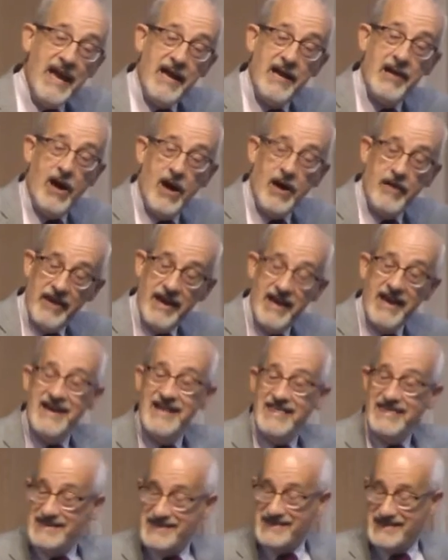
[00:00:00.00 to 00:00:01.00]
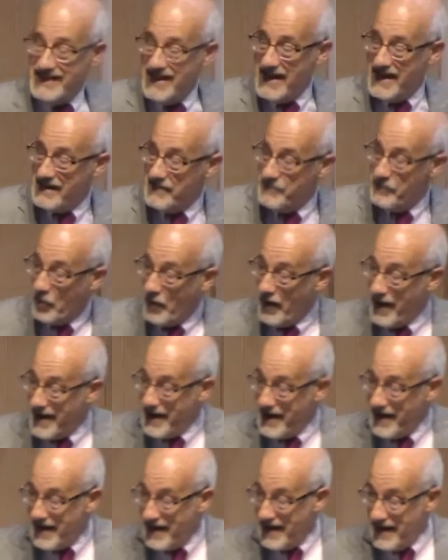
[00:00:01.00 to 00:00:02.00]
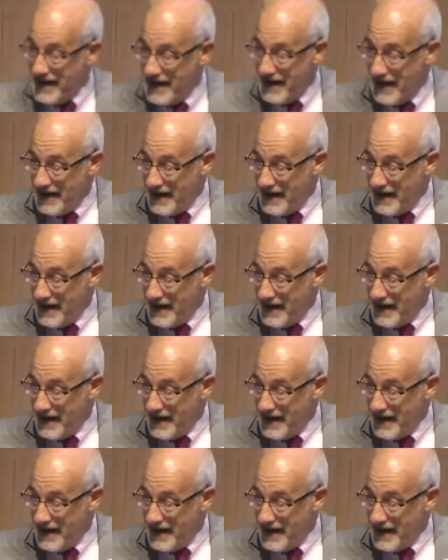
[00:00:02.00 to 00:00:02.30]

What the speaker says: NRA the same way,